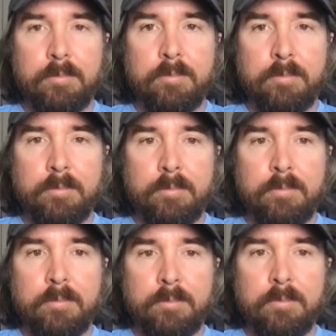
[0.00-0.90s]

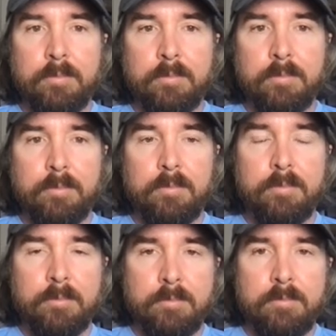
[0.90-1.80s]

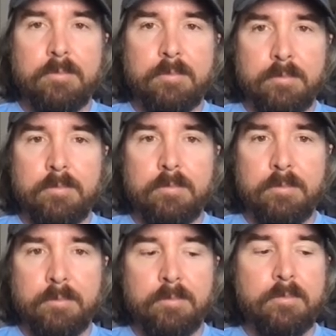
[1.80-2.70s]

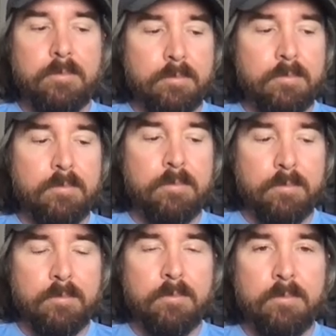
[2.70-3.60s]

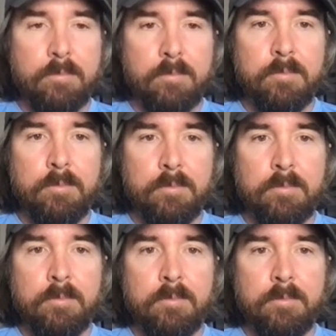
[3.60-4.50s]

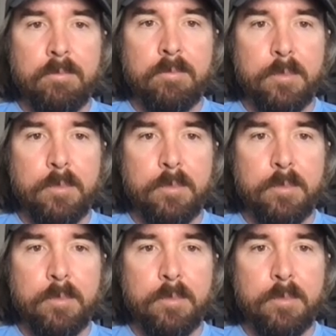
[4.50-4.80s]
(silent)